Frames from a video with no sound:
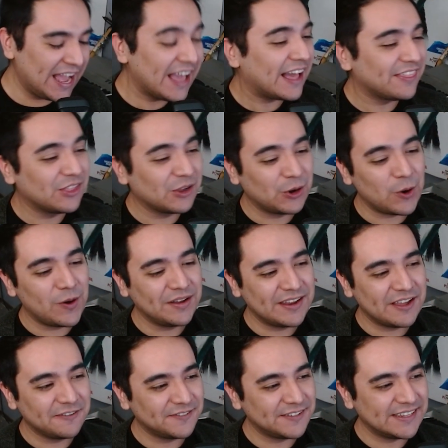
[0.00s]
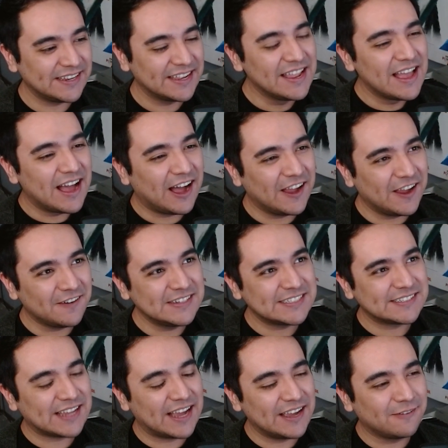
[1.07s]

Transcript: The Gohan outfit, I always